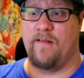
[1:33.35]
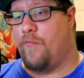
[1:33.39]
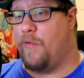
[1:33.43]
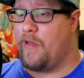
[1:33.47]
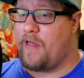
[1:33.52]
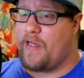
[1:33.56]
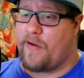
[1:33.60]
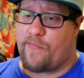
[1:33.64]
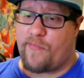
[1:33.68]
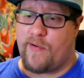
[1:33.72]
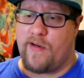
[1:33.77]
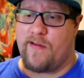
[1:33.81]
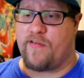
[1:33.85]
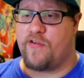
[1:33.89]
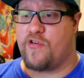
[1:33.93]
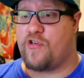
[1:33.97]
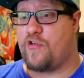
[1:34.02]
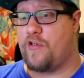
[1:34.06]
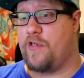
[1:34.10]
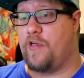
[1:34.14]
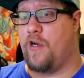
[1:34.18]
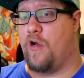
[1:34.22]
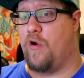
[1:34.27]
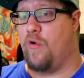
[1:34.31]
Really,
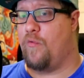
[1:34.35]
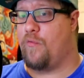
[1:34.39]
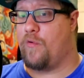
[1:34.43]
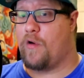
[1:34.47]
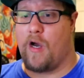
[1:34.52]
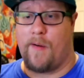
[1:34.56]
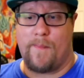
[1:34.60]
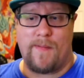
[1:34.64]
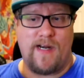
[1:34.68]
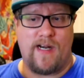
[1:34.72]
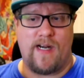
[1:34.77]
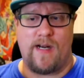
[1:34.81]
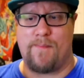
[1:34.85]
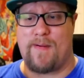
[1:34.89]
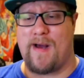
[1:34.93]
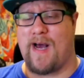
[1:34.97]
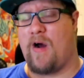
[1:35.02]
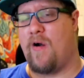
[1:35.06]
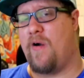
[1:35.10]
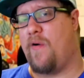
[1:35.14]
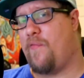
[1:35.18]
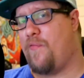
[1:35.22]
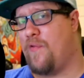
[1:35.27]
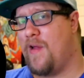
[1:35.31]
Frieza, coming into
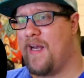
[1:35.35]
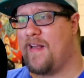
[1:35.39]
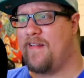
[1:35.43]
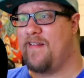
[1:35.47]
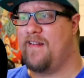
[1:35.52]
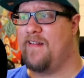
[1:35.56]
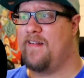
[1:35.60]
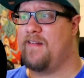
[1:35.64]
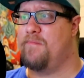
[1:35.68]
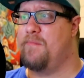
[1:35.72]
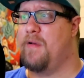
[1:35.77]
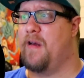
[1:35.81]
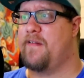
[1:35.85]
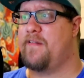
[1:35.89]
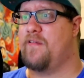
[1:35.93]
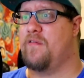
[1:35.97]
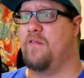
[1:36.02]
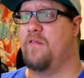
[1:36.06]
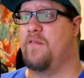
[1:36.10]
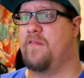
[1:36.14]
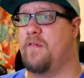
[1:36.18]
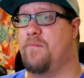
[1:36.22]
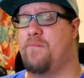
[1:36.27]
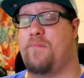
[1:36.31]
power, flexing his
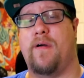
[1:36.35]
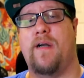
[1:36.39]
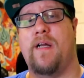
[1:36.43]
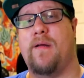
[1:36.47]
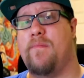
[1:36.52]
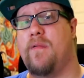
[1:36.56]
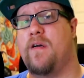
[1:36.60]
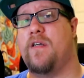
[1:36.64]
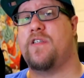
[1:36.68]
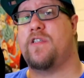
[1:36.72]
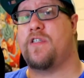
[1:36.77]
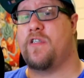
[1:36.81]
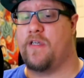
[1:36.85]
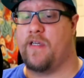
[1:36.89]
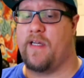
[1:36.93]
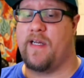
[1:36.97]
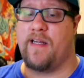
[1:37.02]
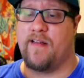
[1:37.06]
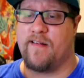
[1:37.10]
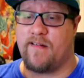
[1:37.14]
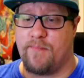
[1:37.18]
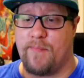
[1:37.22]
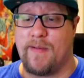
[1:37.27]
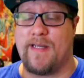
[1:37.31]
muscles, and pretty much
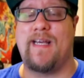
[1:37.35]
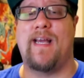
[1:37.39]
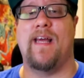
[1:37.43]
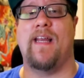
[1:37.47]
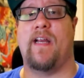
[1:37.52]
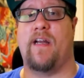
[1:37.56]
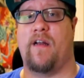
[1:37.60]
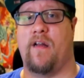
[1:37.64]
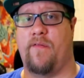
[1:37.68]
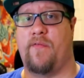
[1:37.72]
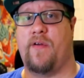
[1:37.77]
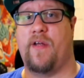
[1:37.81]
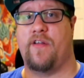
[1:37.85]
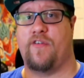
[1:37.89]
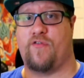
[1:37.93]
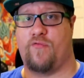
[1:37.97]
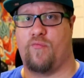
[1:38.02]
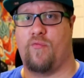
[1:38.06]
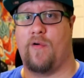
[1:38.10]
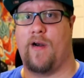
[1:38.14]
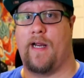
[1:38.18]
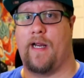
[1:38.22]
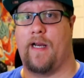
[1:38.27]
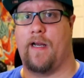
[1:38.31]
his beginning of his
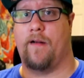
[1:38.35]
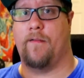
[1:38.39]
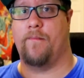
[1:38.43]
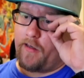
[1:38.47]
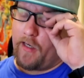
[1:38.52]
reign.